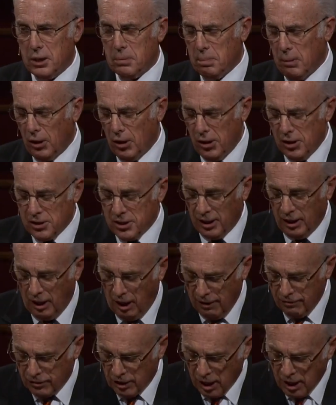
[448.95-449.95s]
experience and
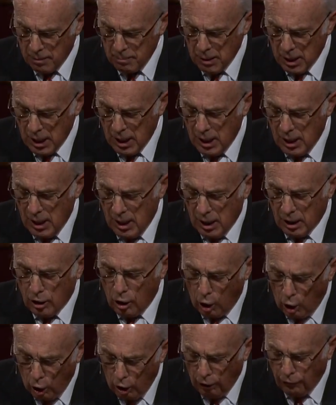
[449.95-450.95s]
lifetime,
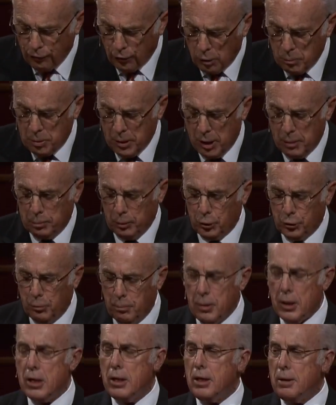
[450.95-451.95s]
call for people
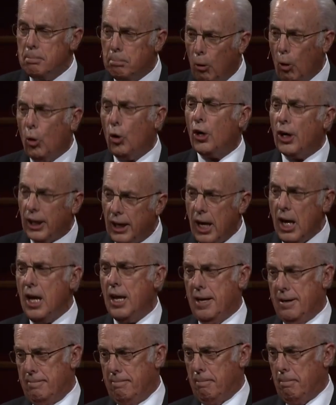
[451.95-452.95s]
to be born
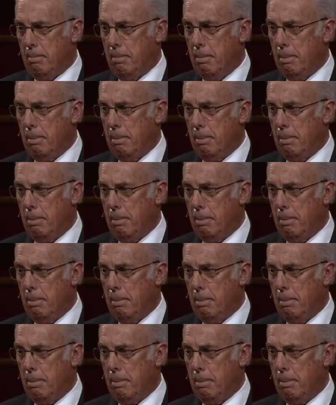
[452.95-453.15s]
again.